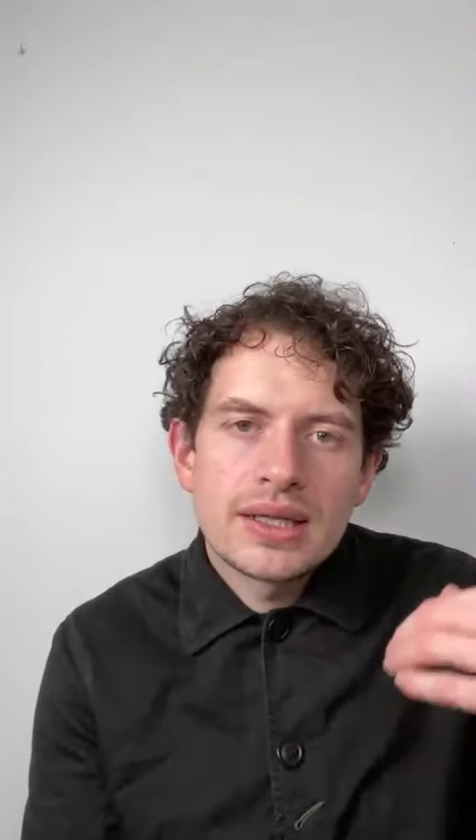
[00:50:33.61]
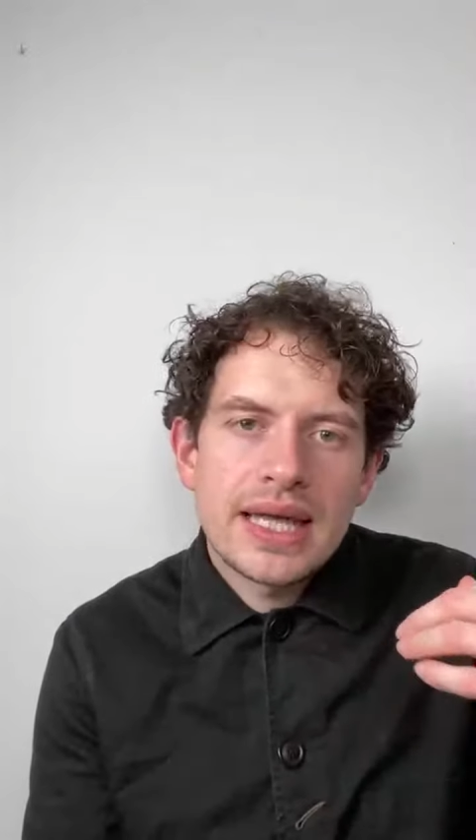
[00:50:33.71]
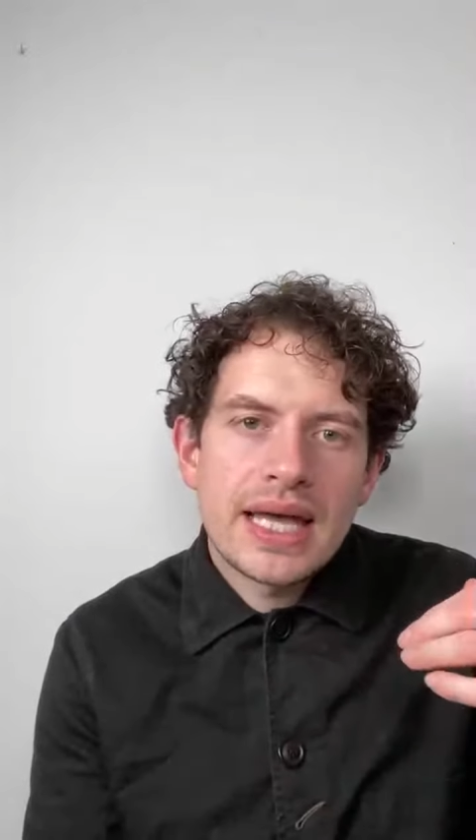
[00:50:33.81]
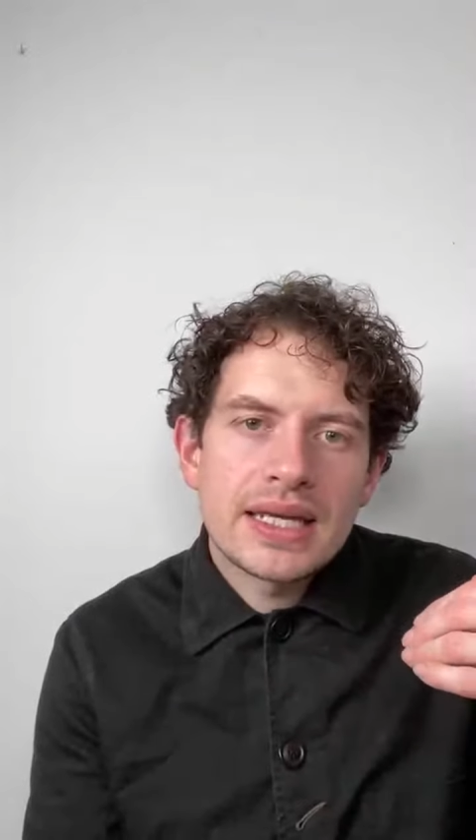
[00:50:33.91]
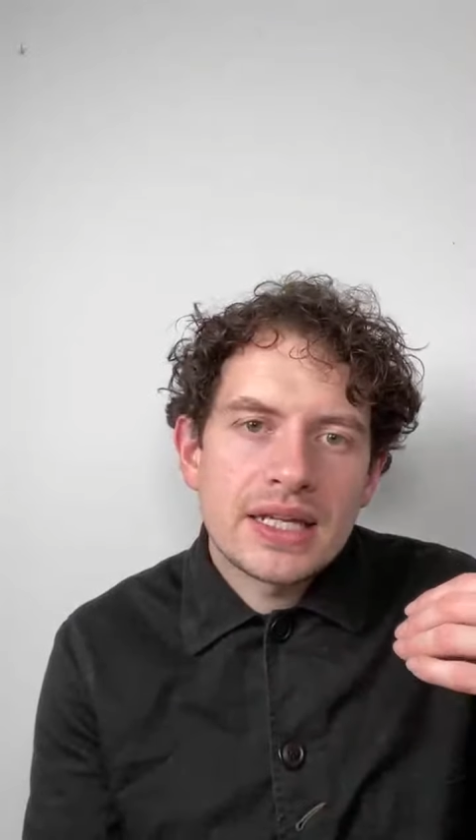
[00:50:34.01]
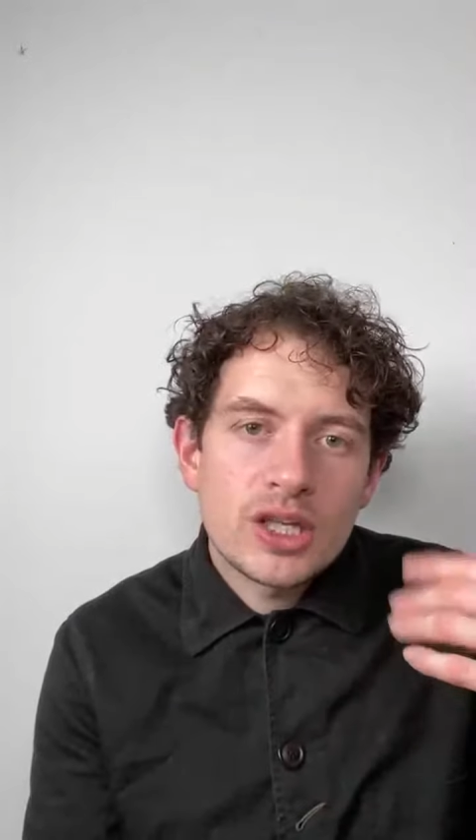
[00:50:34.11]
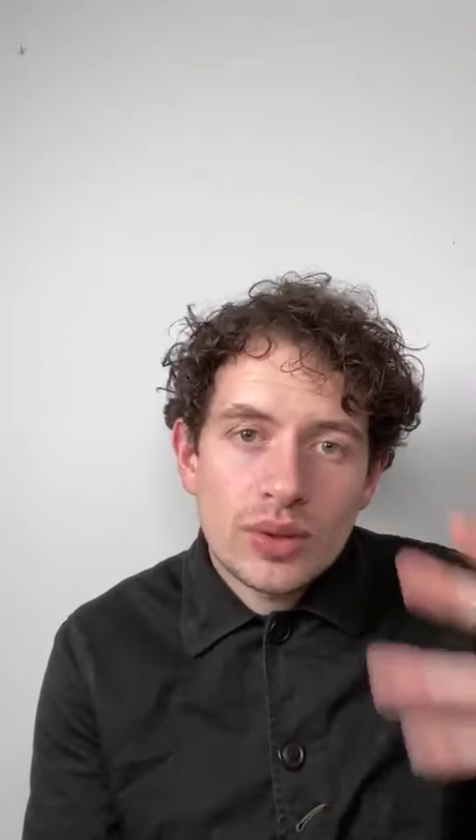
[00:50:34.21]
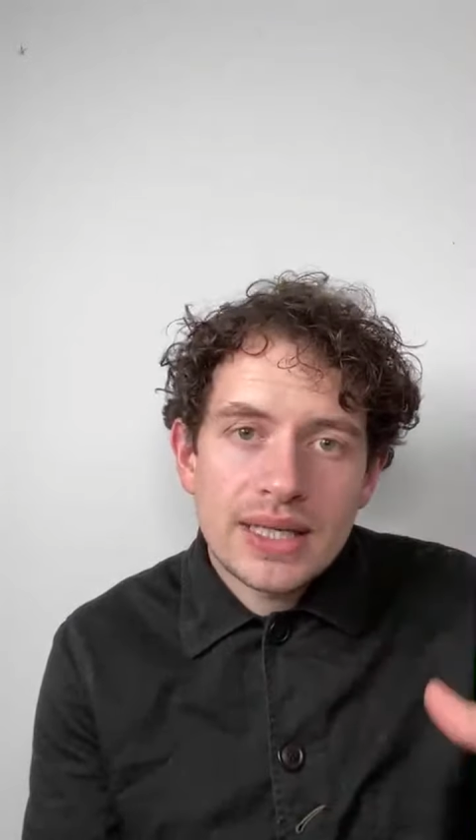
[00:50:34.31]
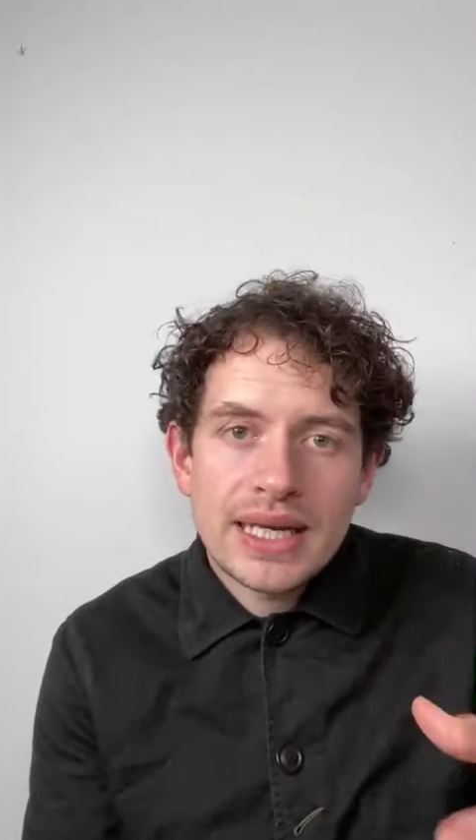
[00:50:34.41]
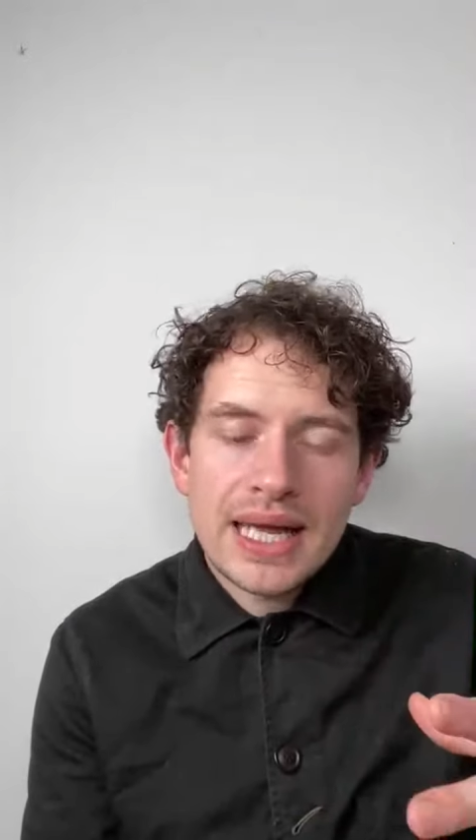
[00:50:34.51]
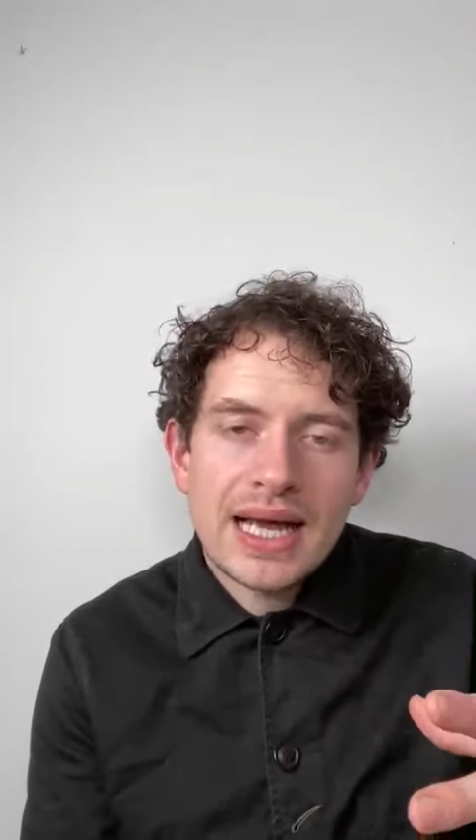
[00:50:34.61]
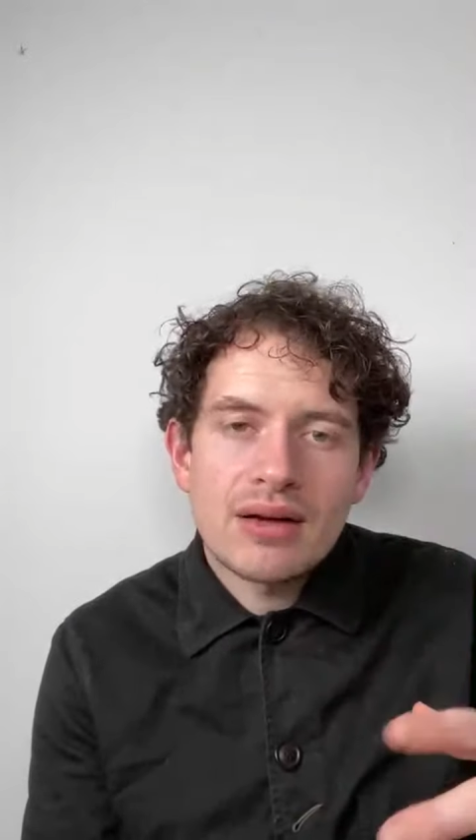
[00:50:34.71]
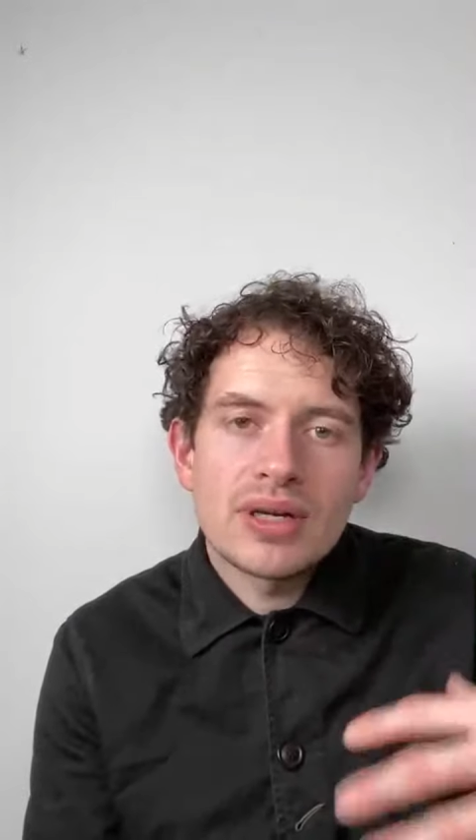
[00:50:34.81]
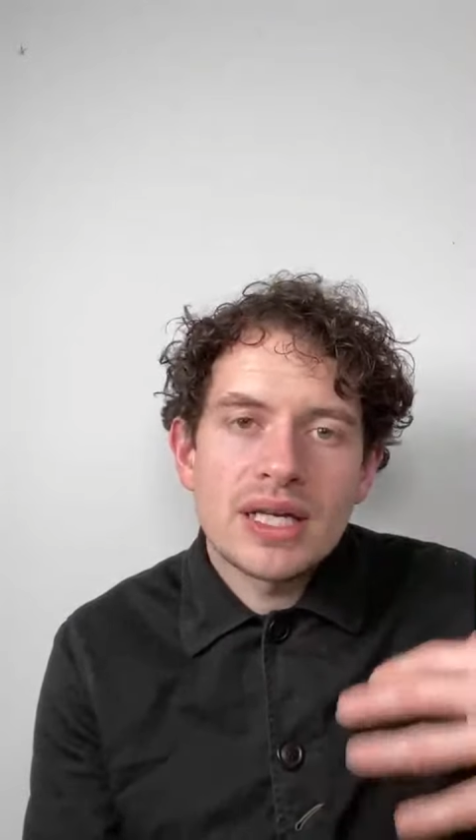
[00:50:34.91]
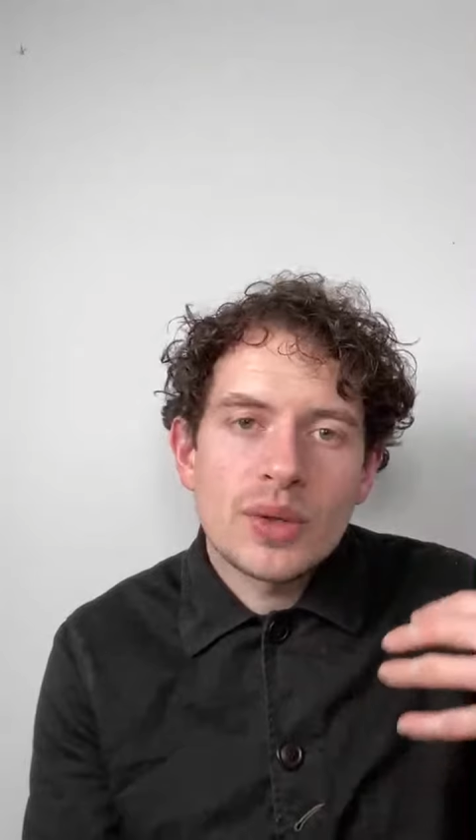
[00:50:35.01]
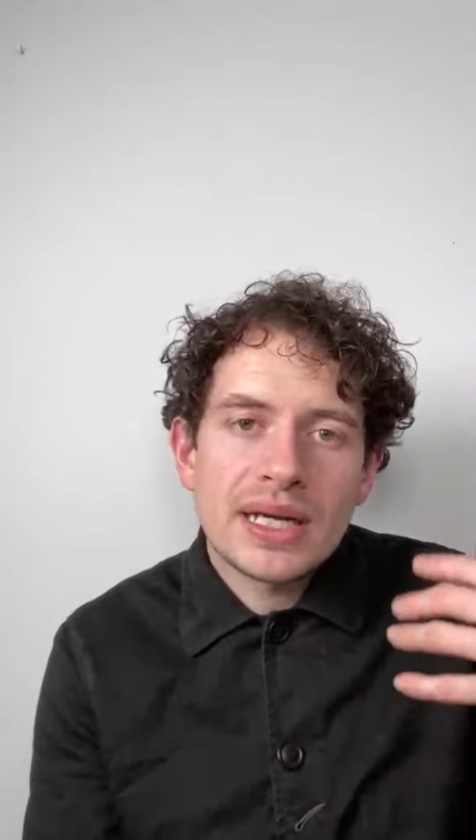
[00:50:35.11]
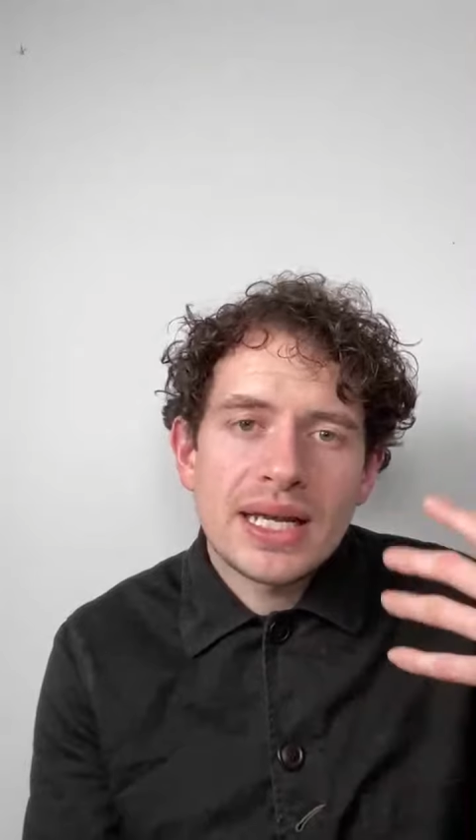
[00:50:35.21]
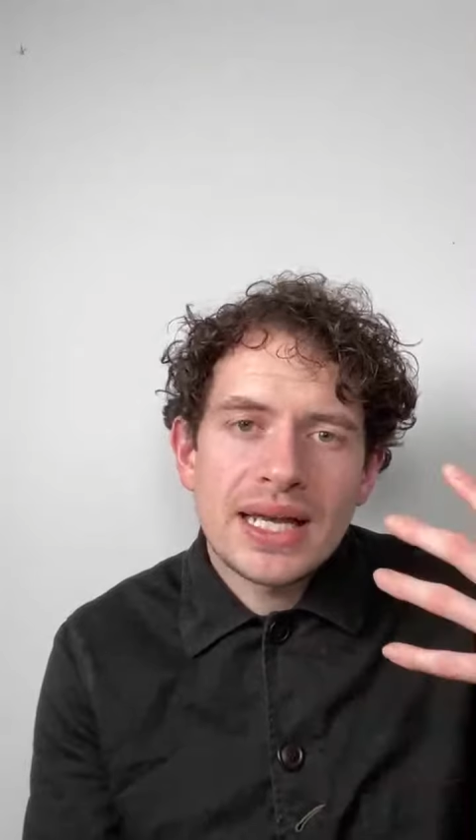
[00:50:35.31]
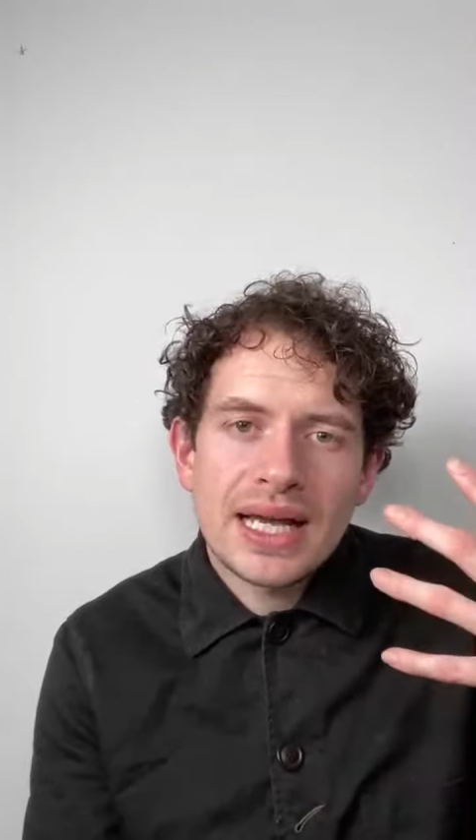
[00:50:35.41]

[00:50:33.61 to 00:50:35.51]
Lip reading: then, and you want to get it out really quickly